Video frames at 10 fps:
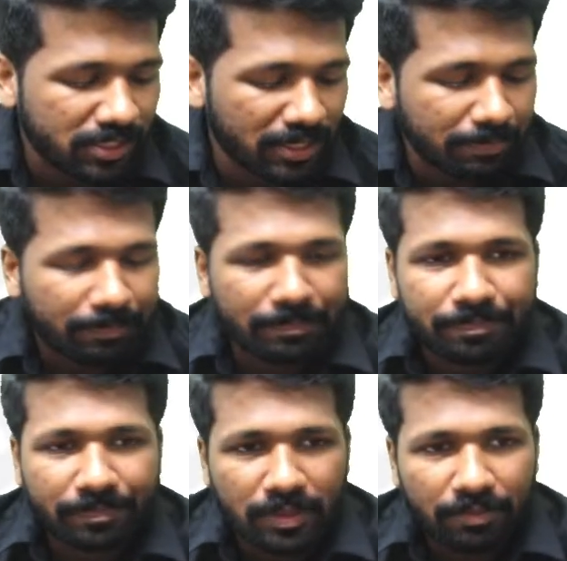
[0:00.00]
step,
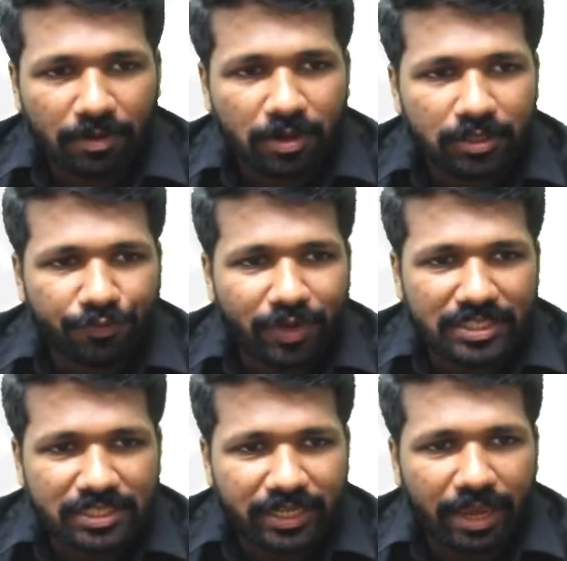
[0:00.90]
because
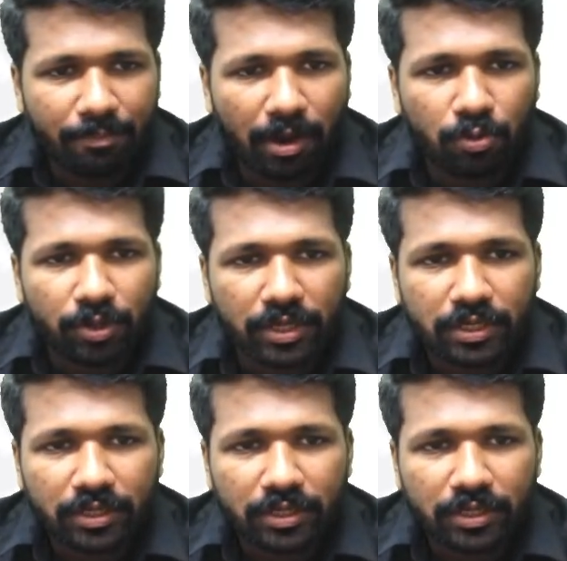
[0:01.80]
first amount,